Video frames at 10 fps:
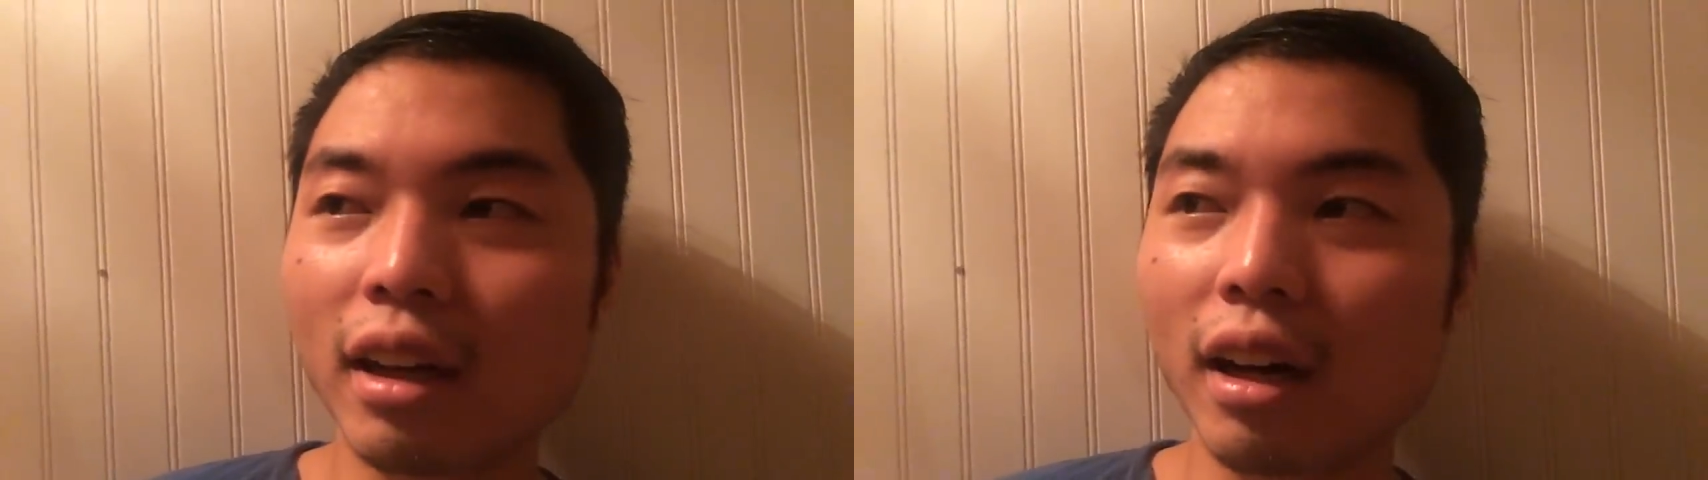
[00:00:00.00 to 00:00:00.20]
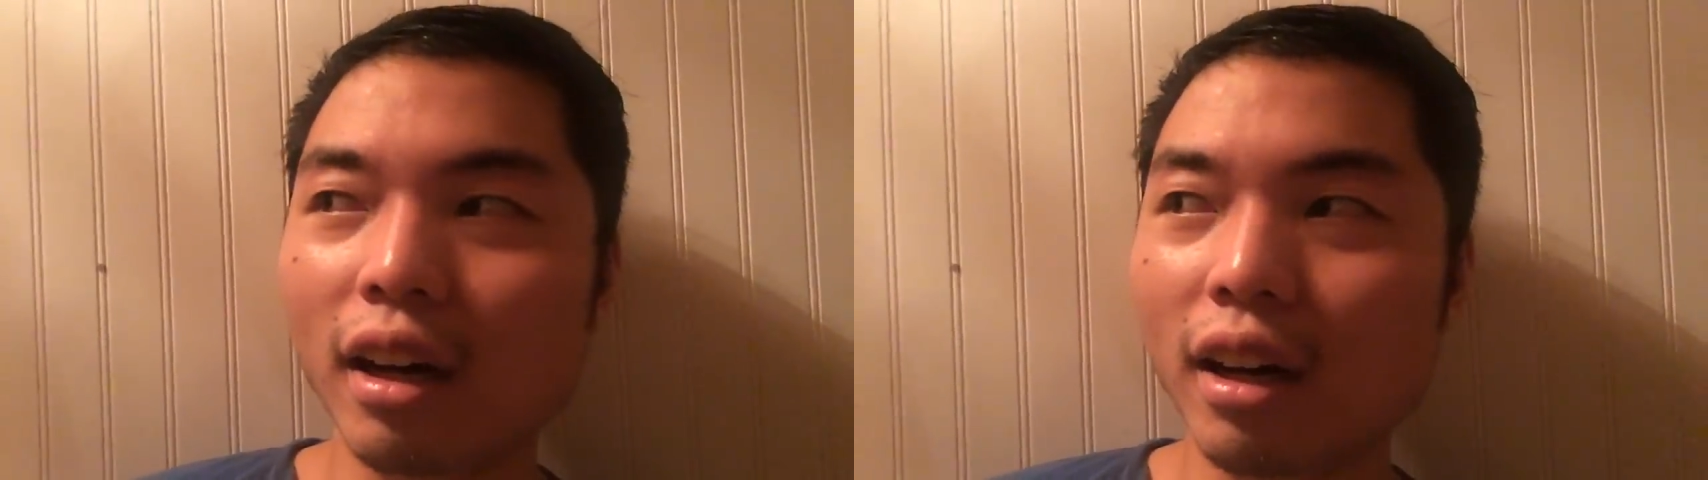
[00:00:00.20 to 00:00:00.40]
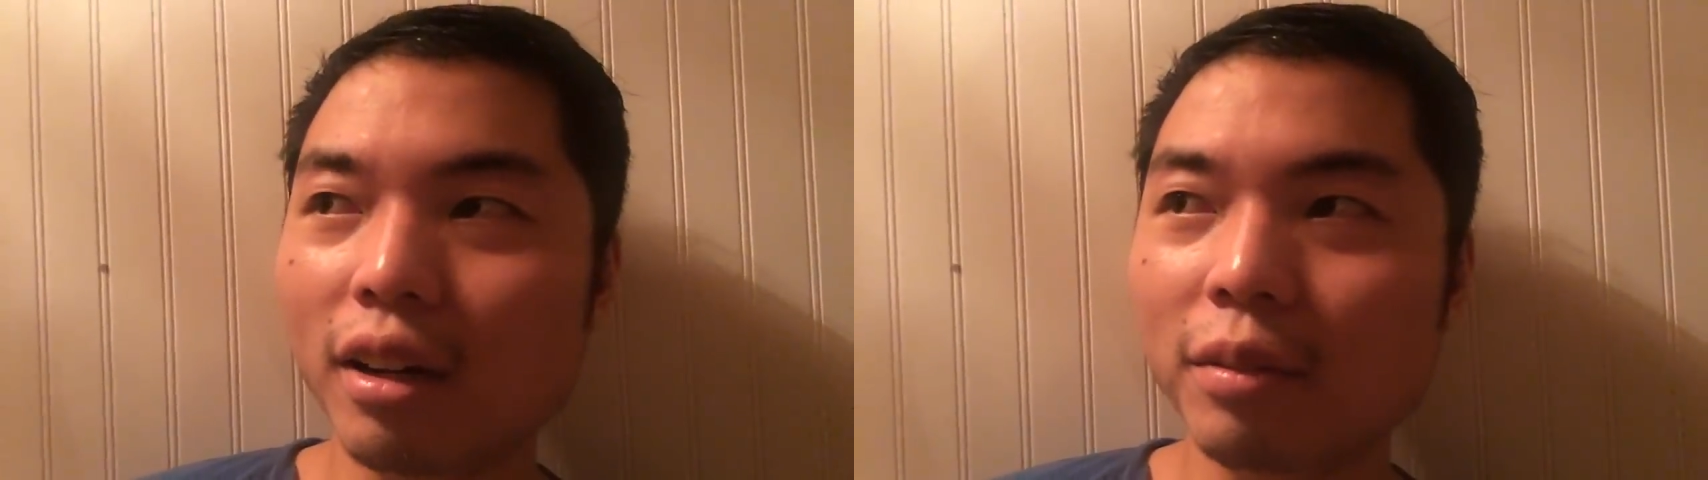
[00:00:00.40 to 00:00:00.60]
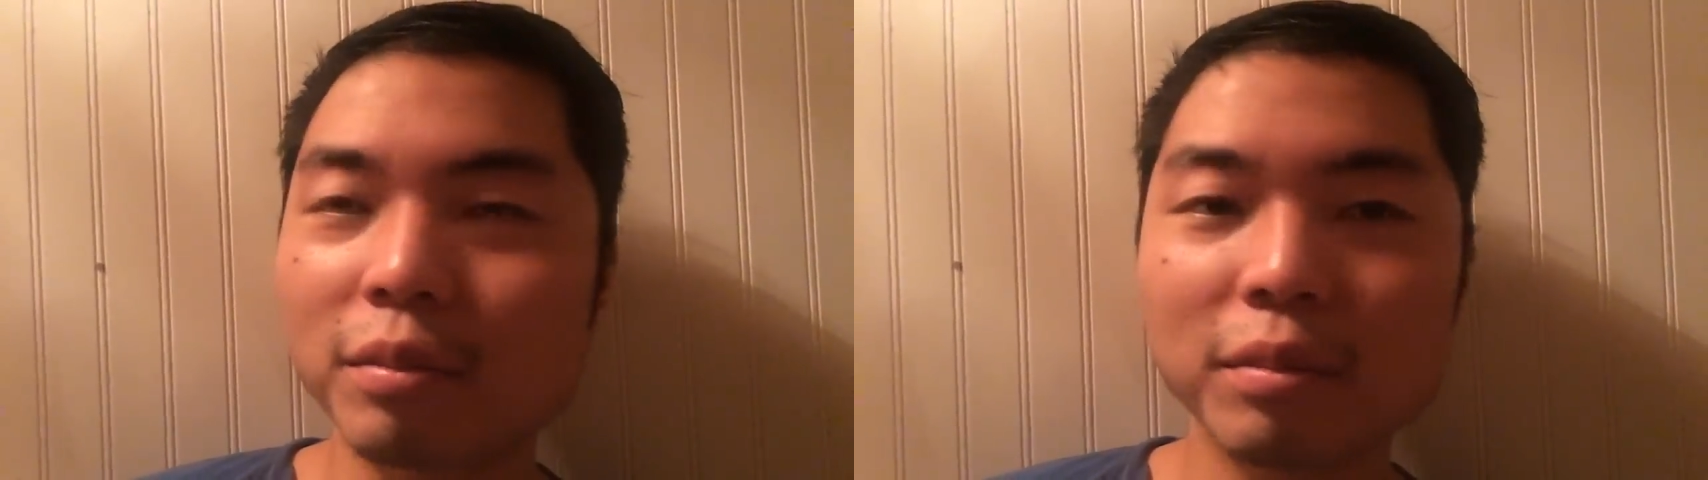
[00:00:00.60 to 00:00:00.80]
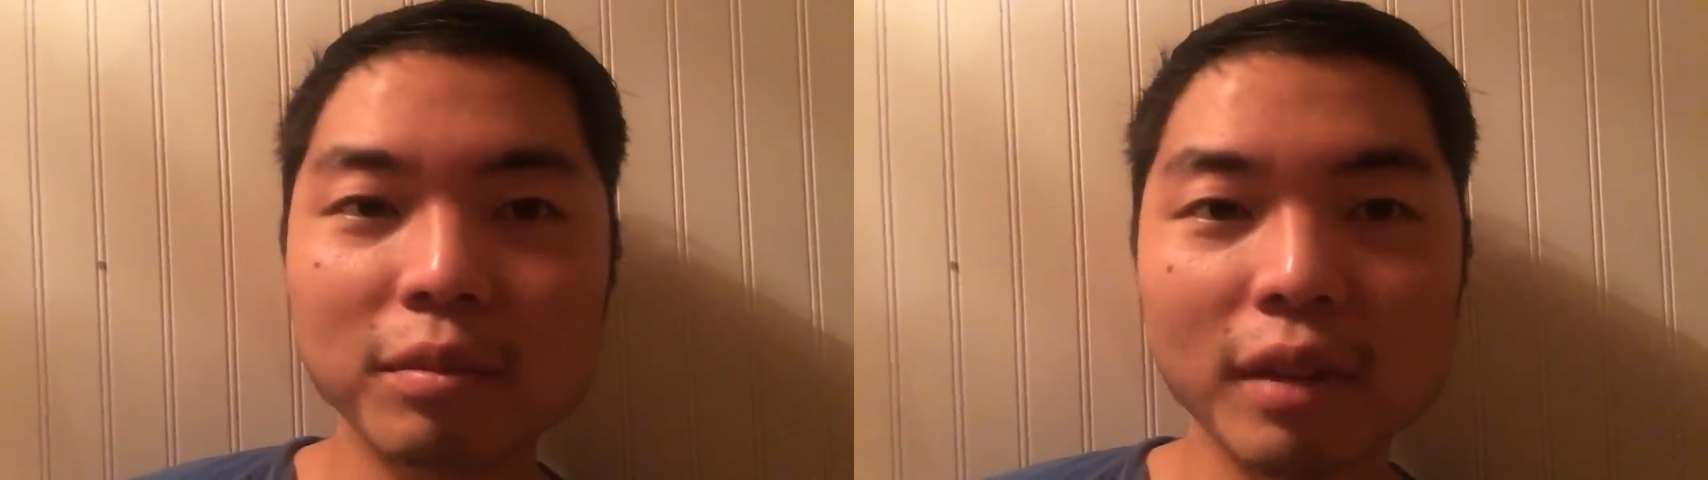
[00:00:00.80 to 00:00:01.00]
I'm
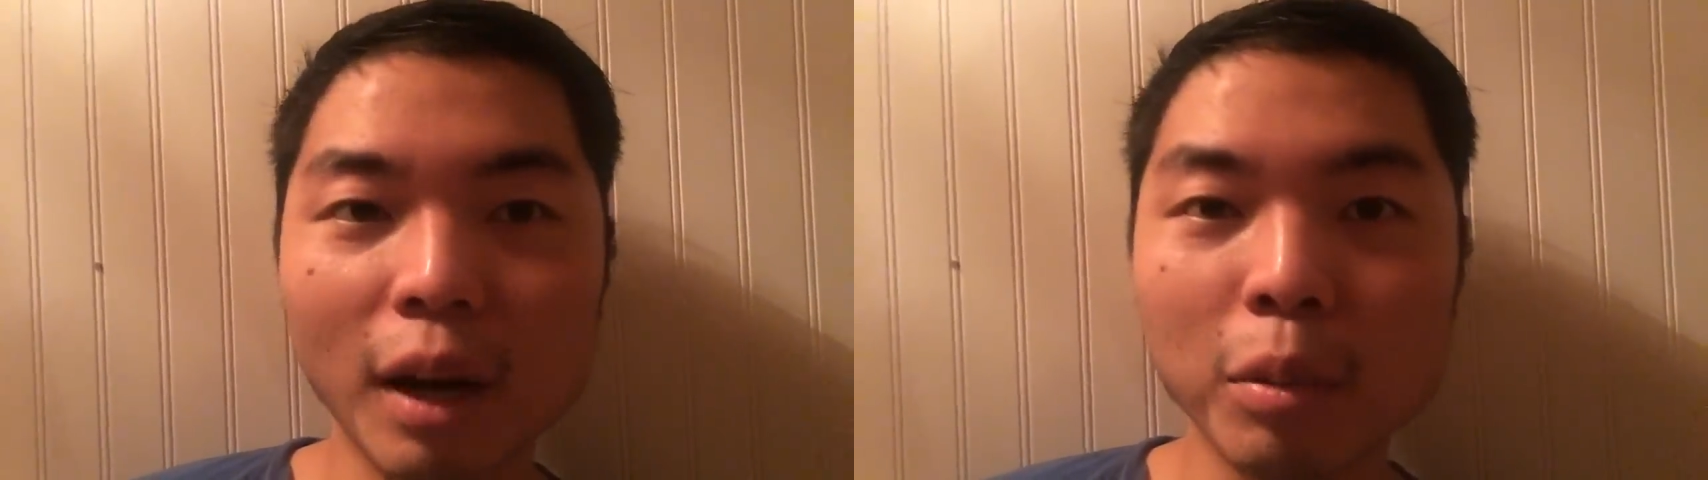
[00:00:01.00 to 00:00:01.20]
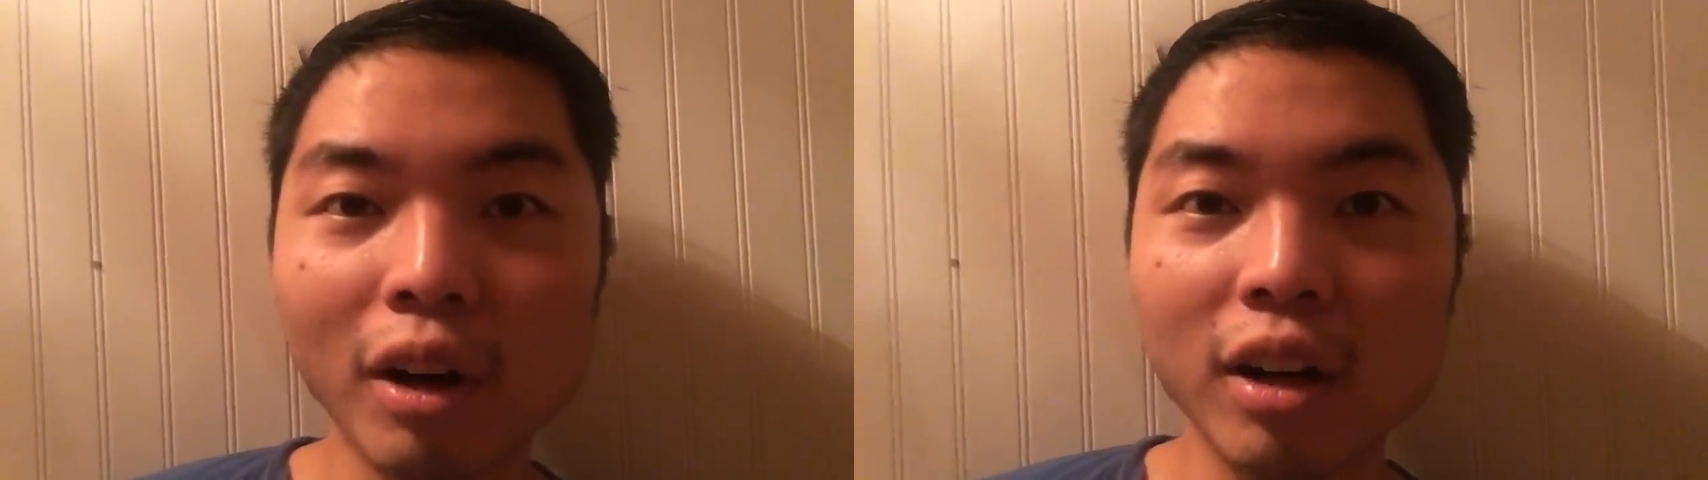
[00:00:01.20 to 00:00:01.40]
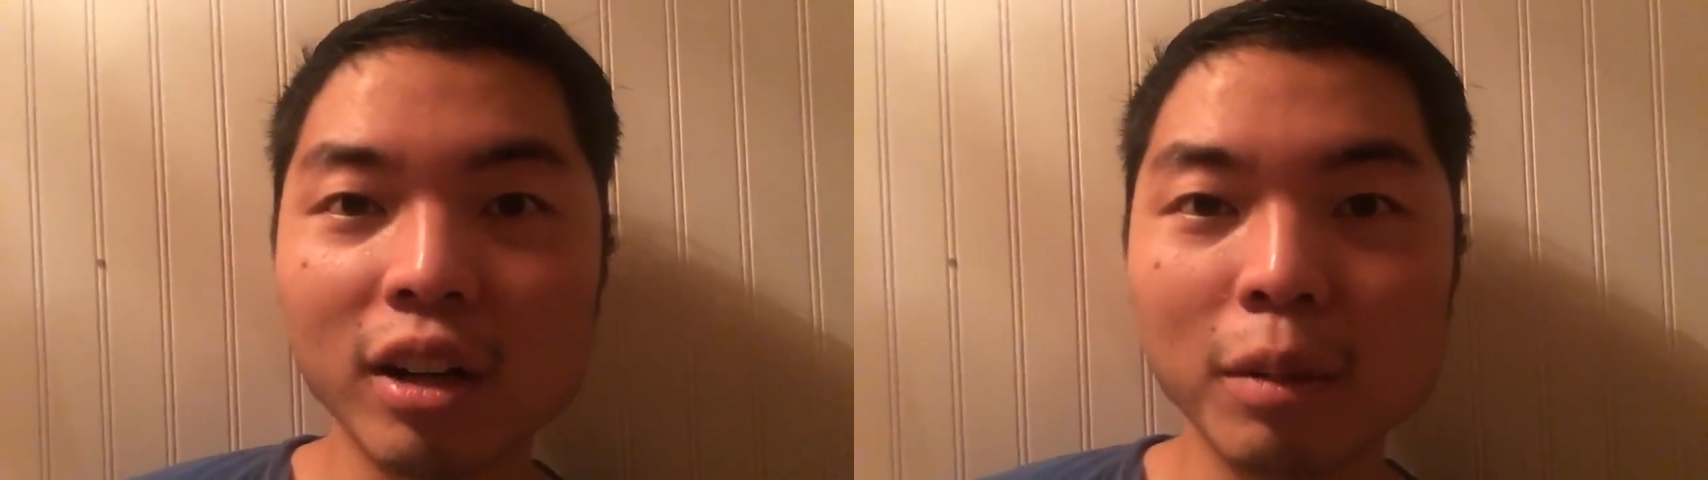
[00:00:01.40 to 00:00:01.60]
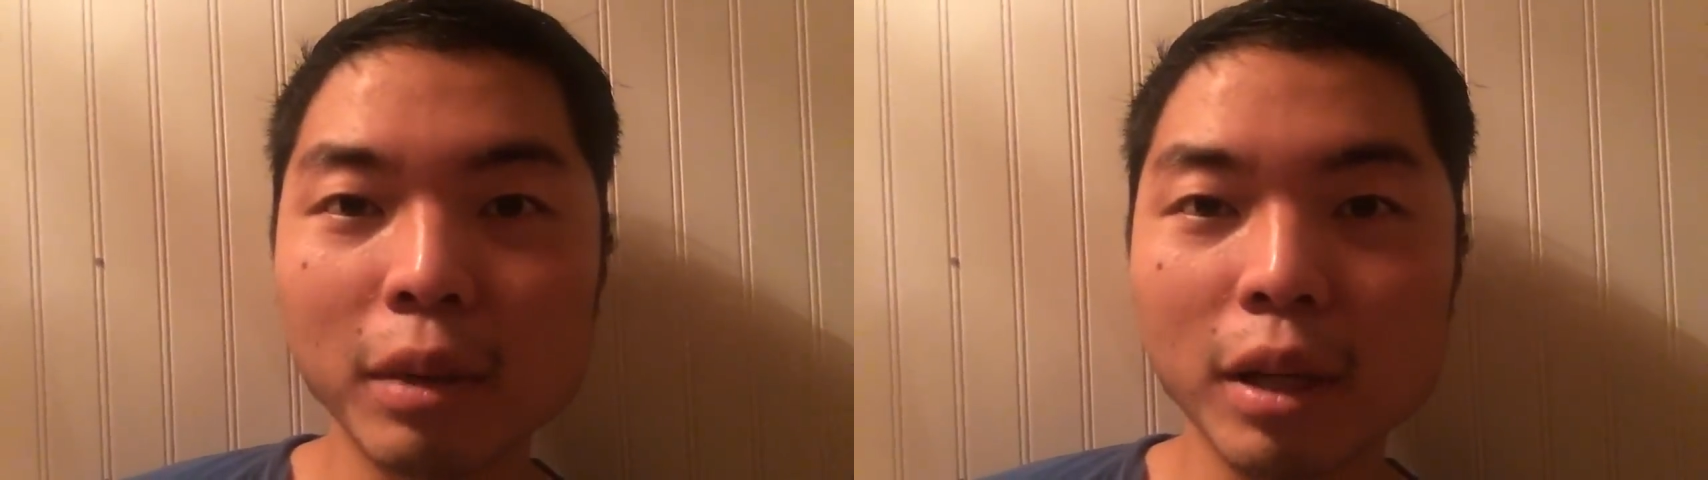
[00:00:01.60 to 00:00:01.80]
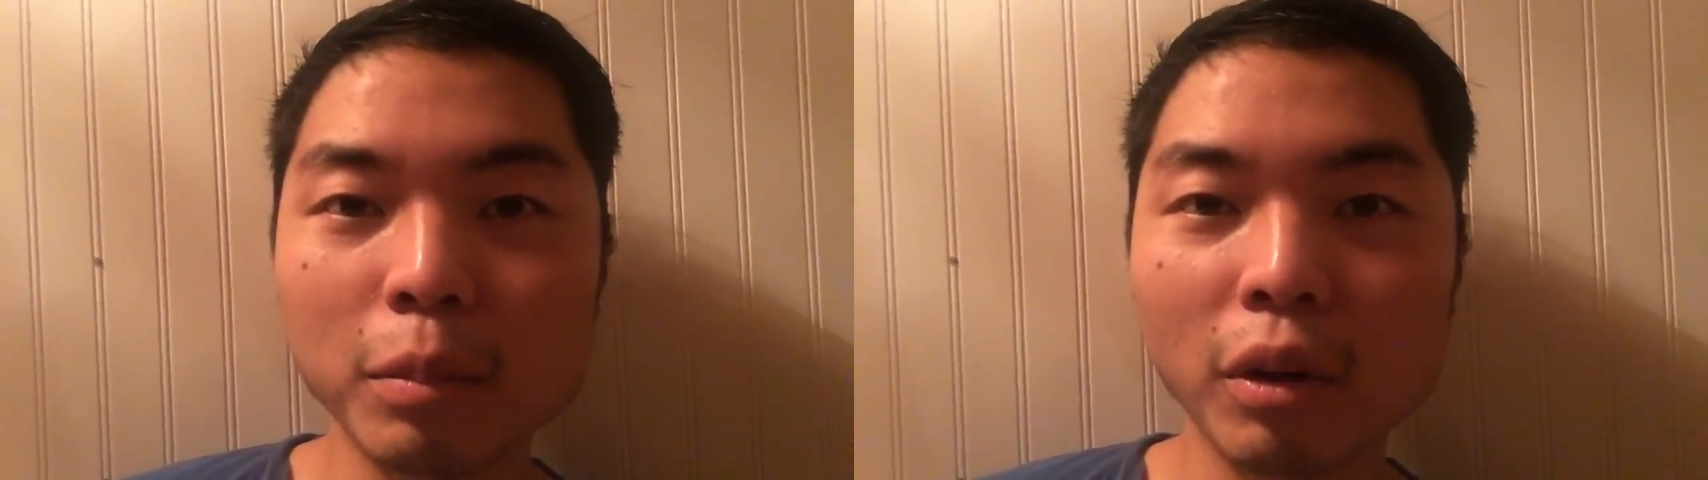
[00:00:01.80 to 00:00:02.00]
probably gonna
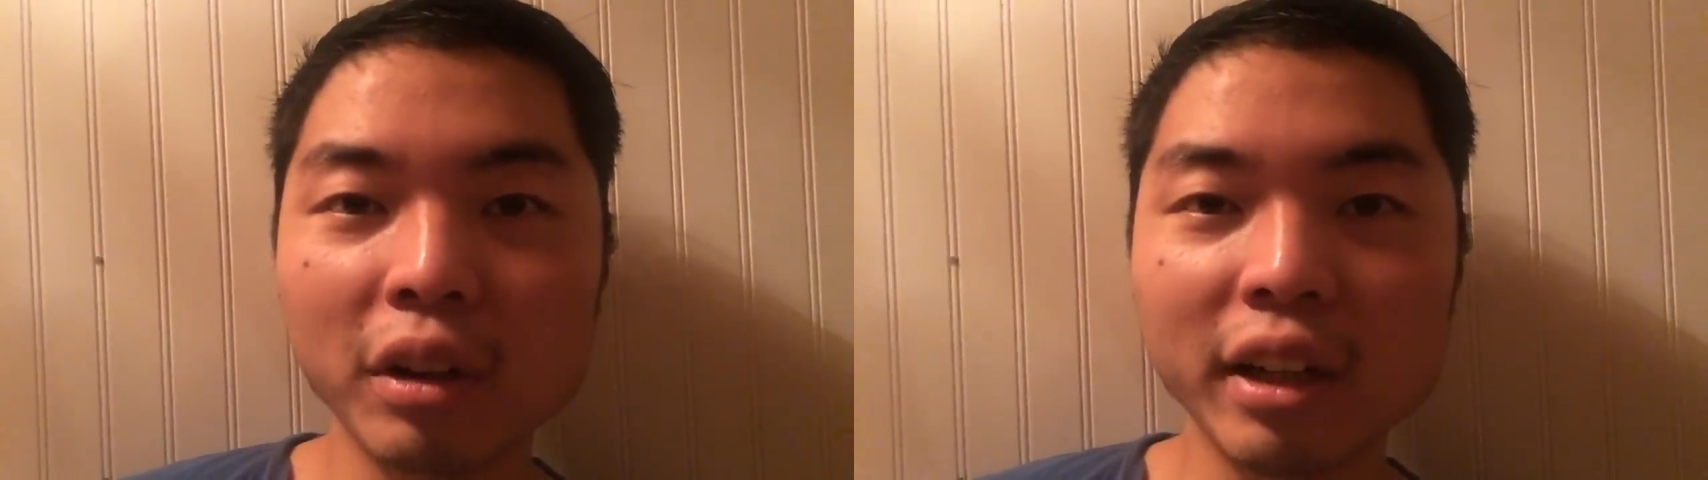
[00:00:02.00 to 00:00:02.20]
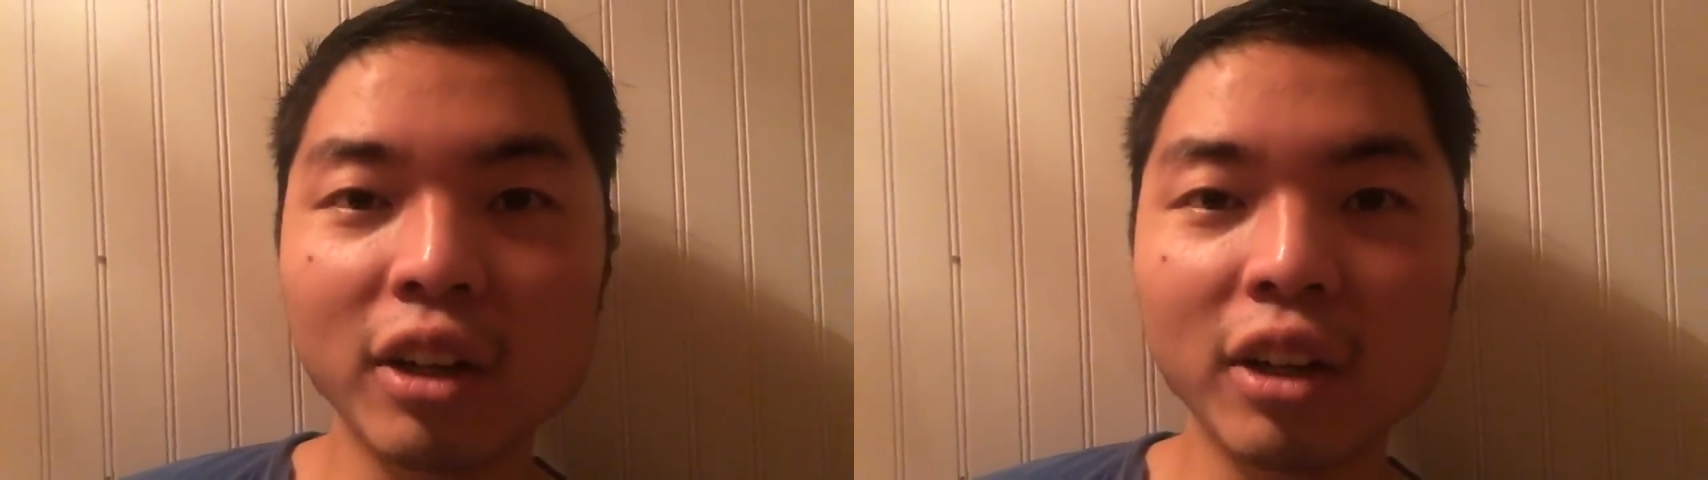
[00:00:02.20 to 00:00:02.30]
be pulling an